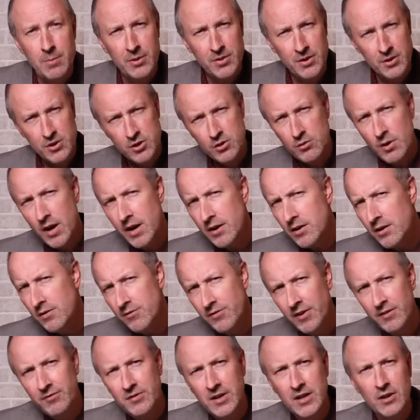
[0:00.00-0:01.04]
But the
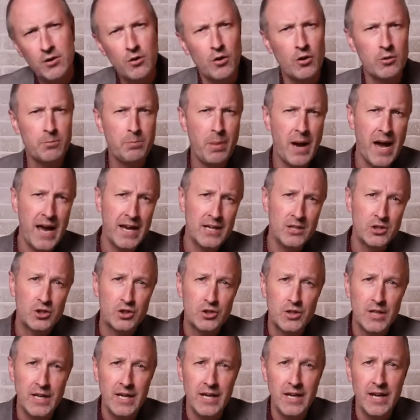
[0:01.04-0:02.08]
250-year-old pine
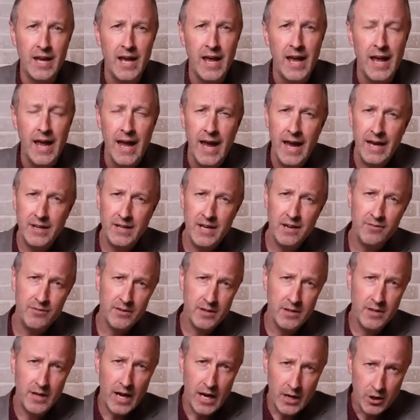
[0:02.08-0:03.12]
tree had
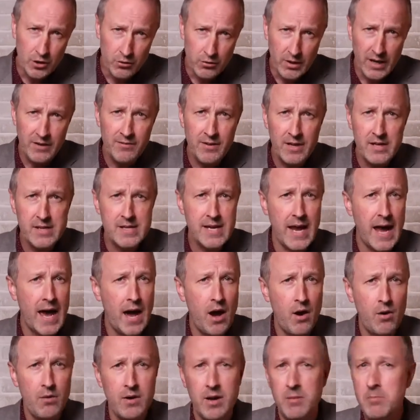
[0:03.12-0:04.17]
given a grieving
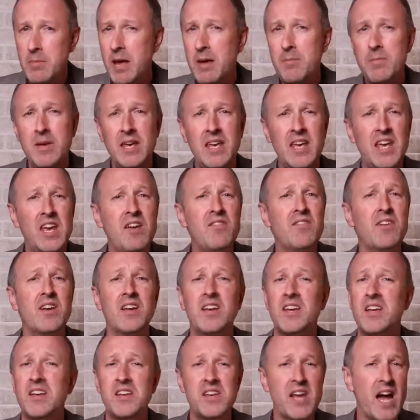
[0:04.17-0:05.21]
town and maybe even
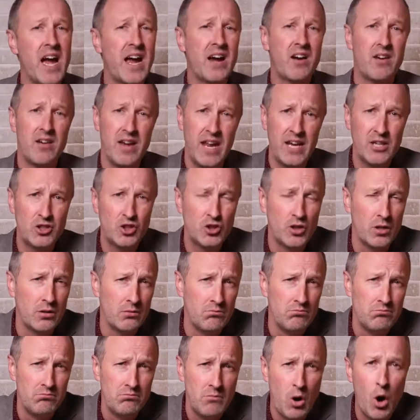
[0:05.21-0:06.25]
an entire
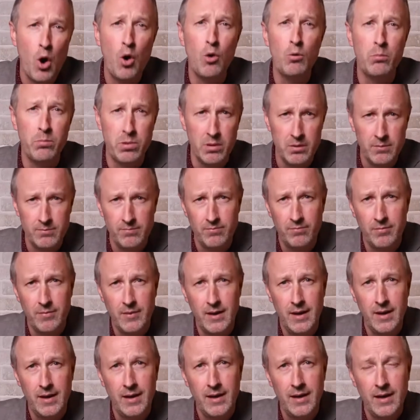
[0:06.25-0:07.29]
nation hope.
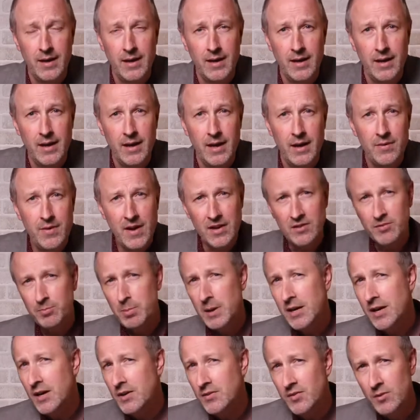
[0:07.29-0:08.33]
That's
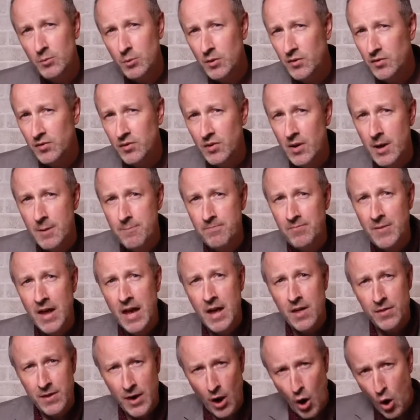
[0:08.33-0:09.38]
because it was
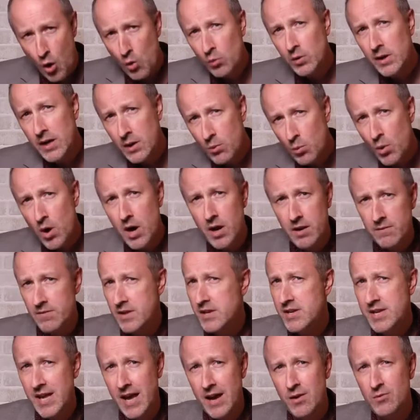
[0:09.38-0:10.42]
the only one
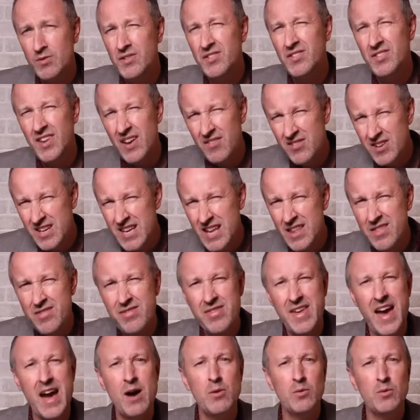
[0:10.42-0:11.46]
of the town's
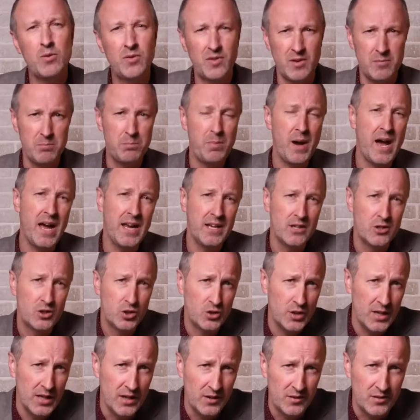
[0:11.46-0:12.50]
70,000 pine
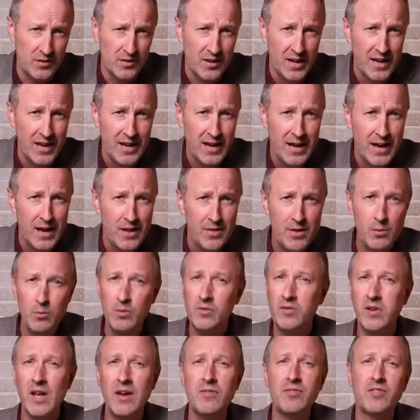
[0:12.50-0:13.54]
trees that
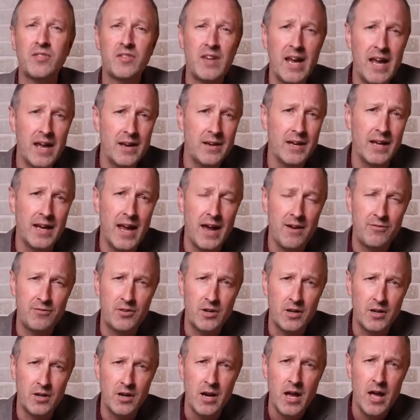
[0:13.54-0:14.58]
was left standing
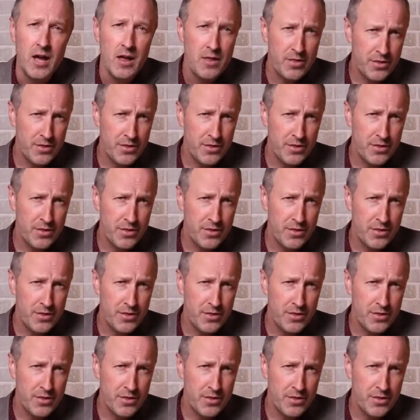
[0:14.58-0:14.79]
after